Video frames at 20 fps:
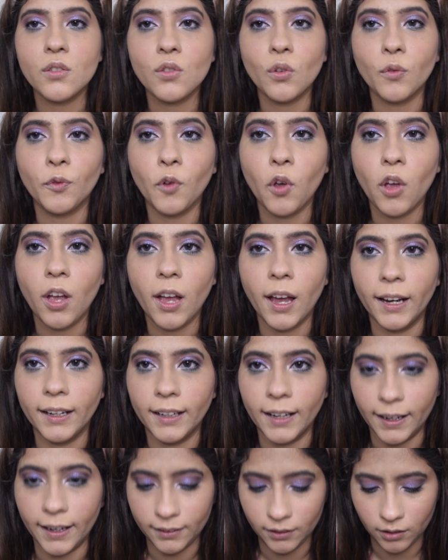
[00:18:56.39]
So for
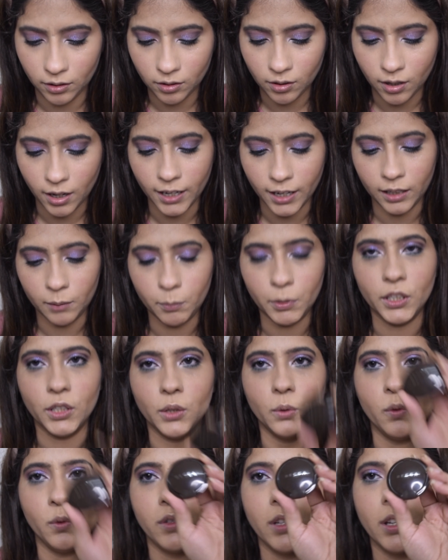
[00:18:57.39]
highlighter, I'll be
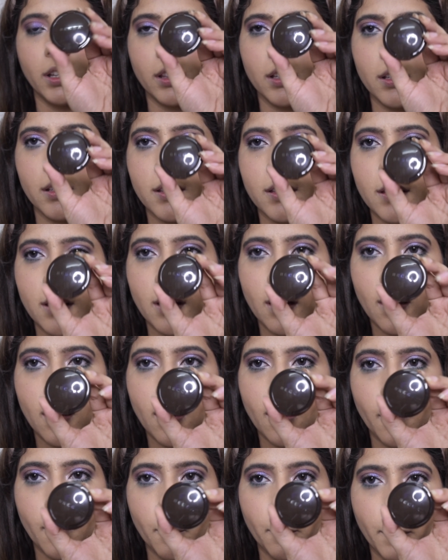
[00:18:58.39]
using this
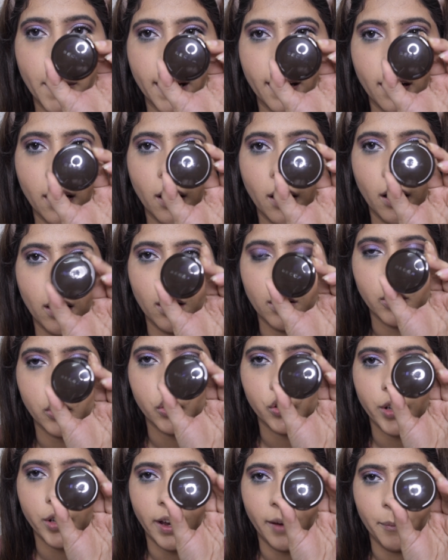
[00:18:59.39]
Becca
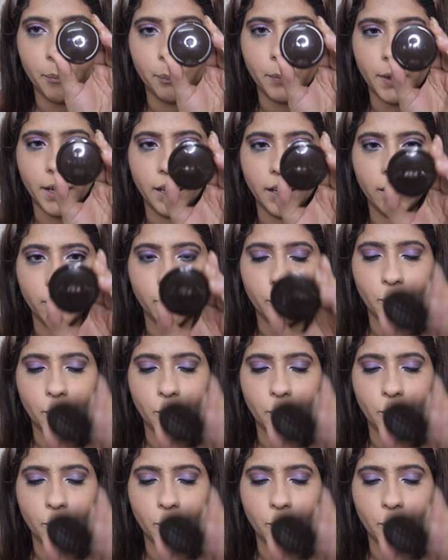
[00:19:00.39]
Champagne